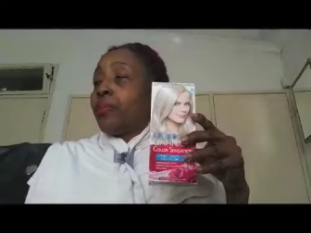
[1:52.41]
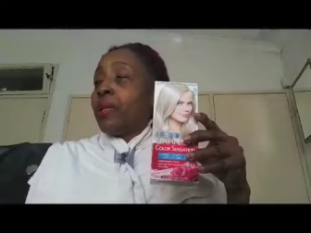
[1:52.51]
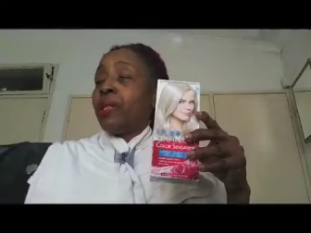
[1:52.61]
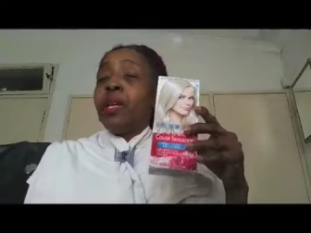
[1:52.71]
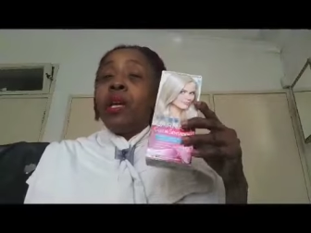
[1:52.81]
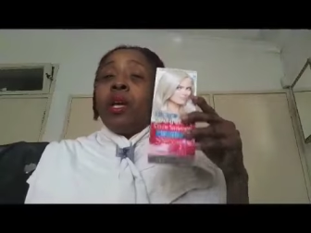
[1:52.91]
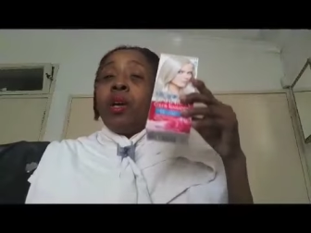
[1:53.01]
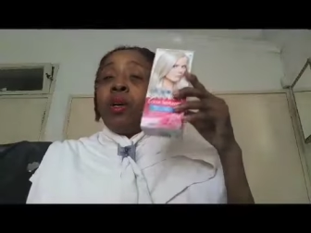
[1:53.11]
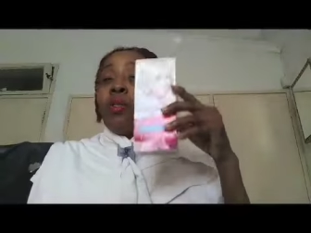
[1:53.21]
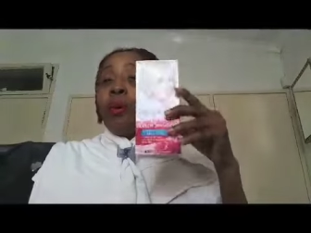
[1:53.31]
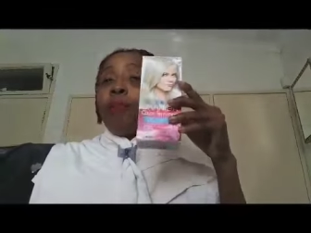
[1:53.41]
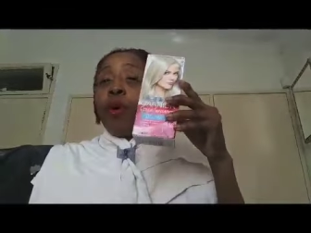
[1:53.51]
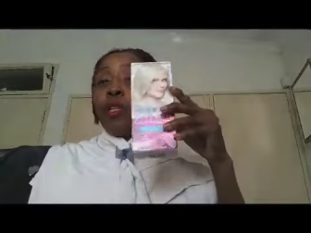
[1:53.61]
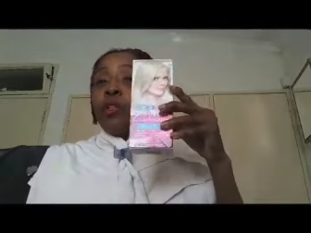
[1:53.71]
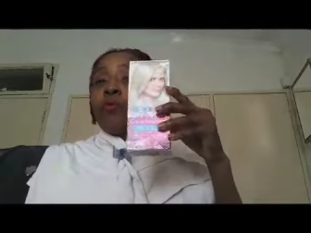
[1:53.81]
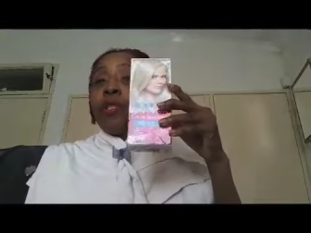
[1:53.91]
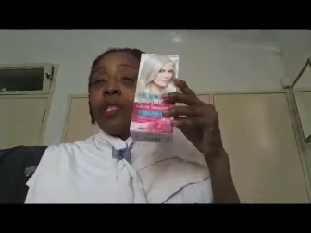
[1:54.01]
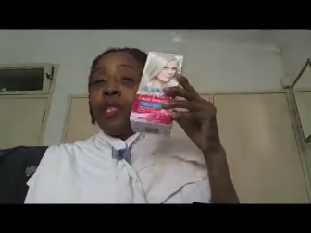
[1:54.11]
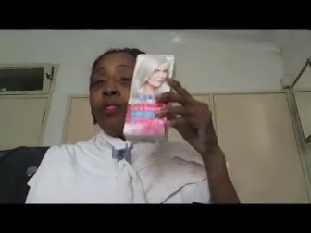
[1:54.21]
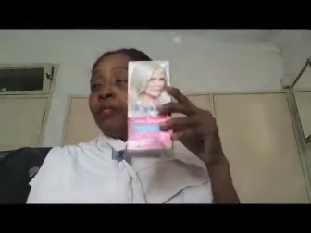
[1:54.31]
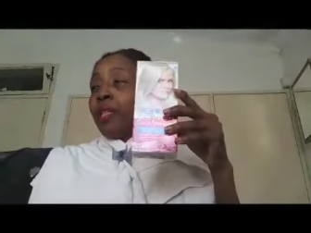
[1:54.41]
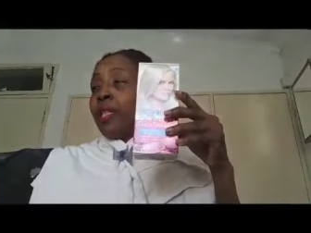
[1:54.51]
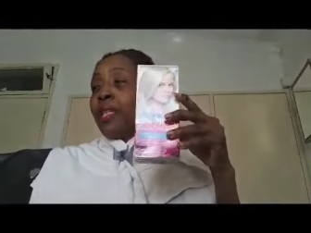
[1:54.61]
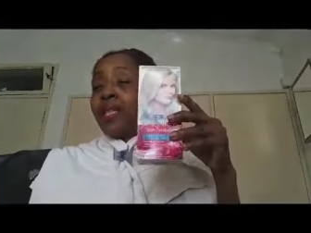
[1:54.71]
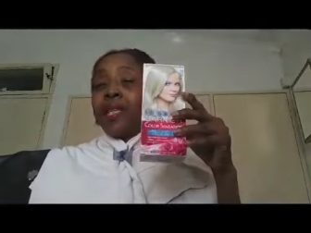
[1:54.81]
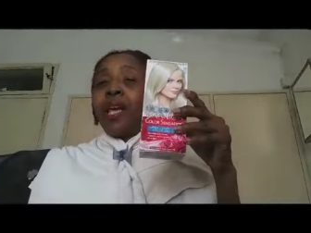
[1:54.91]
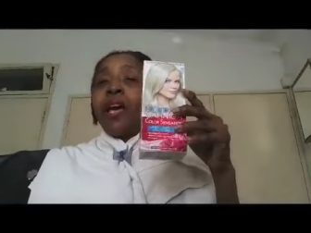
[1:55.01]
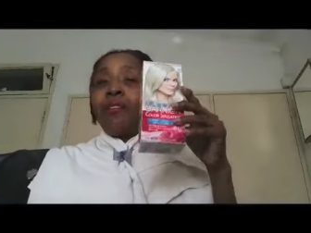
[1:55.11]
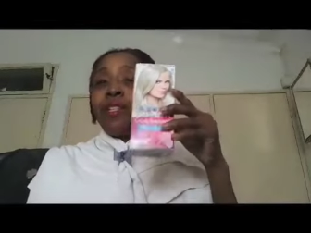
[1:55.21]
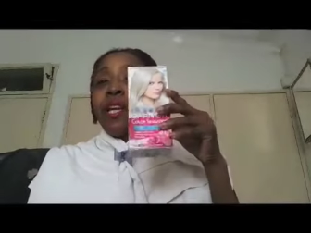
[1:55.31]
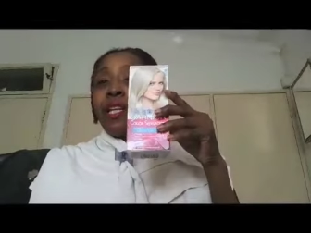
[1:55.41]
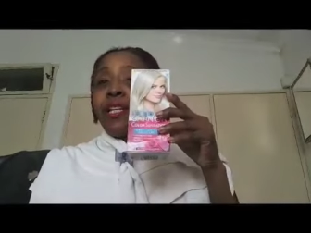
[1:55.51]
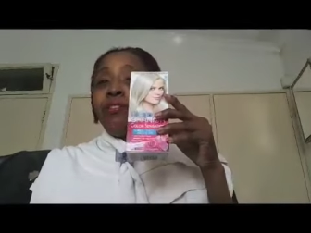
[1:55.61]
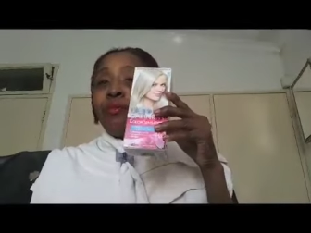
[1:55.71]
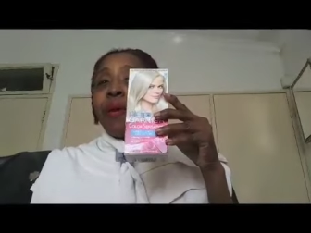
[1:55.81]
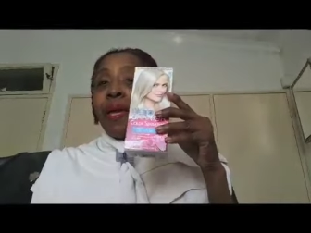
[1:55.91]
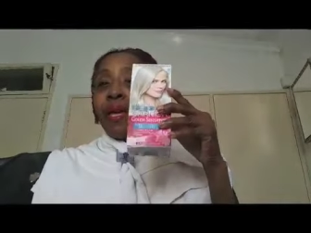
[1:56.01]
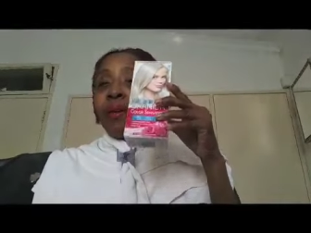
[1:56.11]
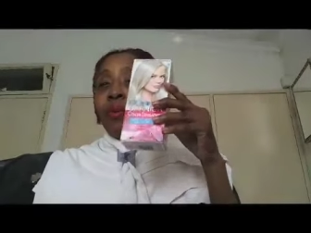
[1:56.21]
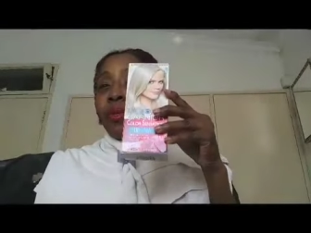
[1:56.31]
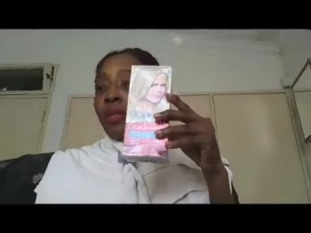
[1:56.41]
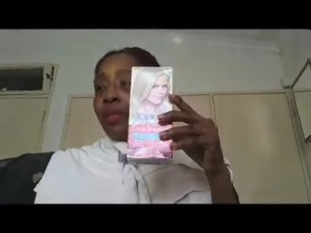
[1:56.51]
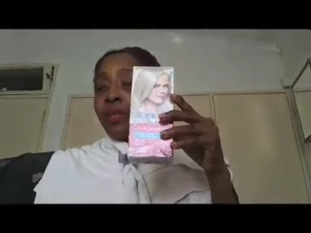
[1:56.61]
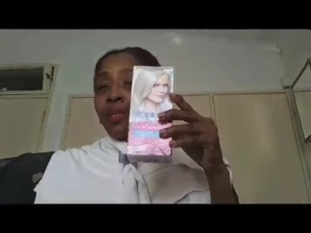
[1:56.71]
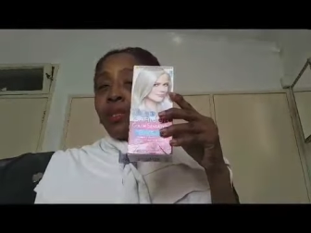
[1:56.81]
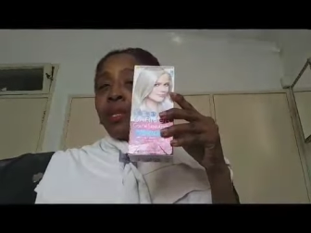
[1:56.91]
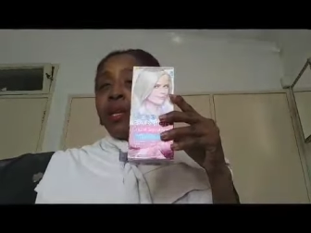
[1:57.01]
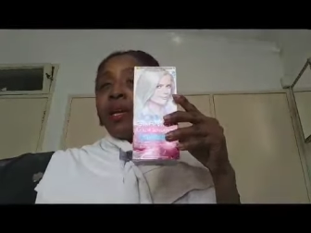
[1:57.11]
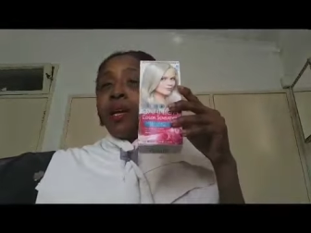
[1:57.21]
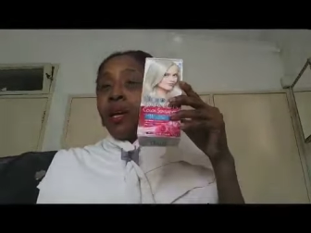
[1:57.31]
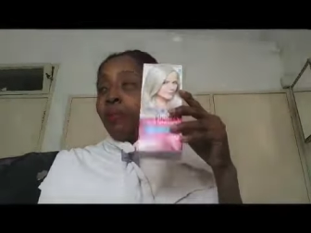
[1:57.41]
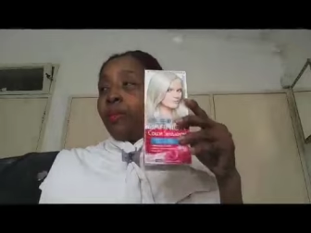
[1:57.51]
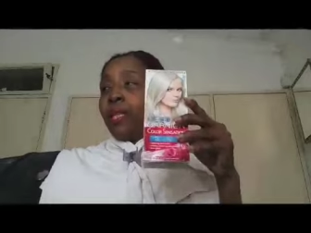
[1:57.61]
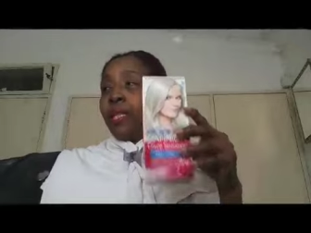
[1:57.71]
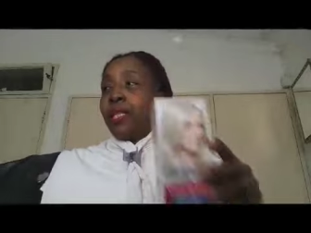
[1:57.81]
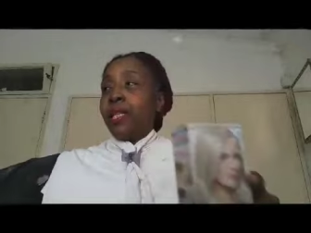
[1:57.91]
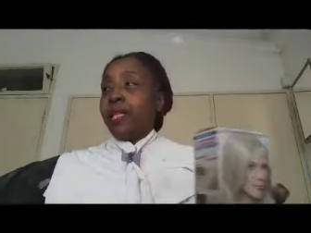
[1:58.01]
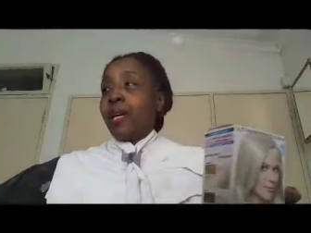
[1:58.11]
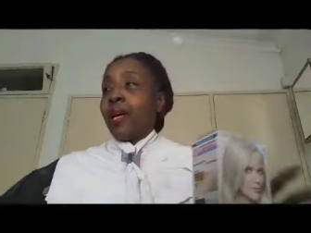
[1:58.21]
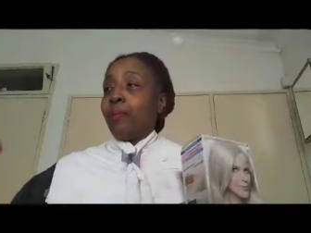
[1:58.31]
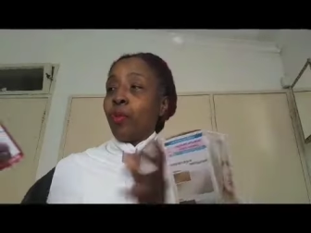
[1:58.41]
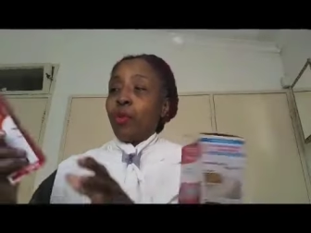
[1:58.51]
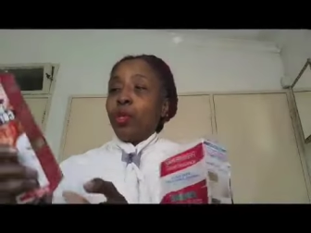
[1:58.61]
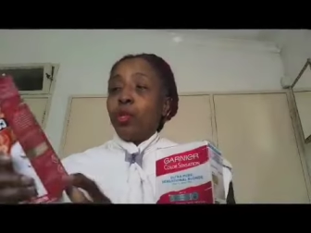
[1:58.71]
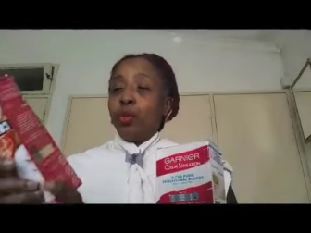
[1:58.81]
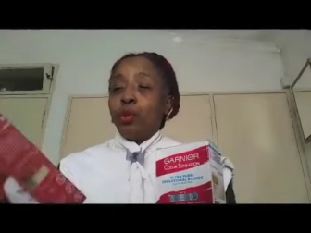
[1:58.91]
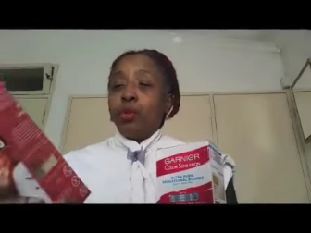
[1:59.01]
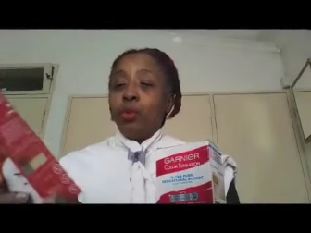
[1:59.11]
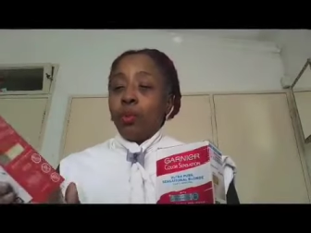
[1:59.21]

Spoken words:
But the point of this lifting is that after I lift my hair with this, a couple days later, I'm going to